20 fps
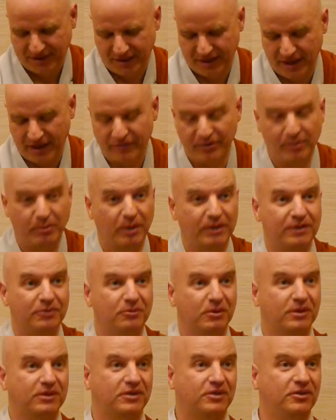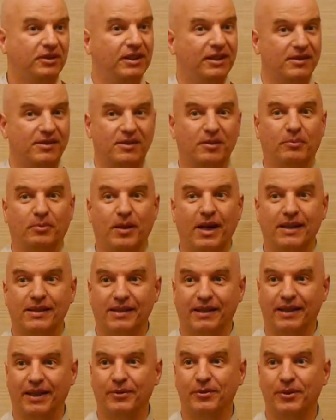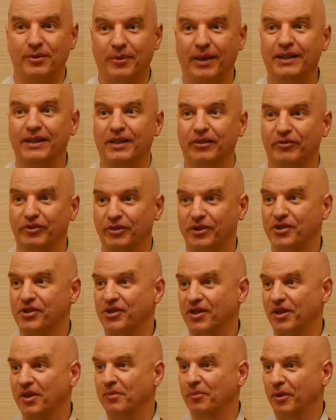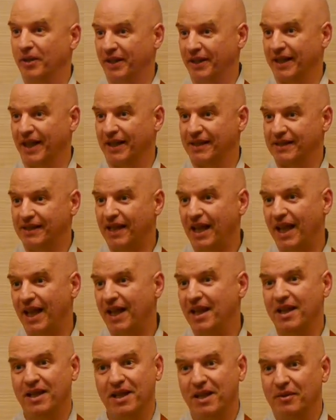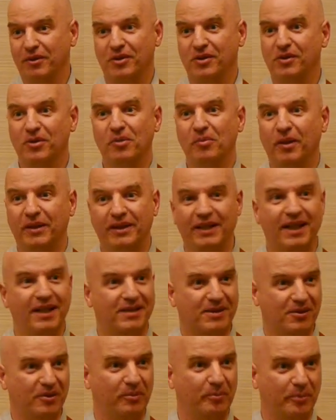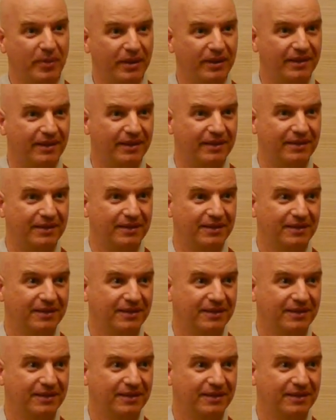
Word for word: And everybody was really surprised, and they were waiting for the ceremony next day because nobody else competed,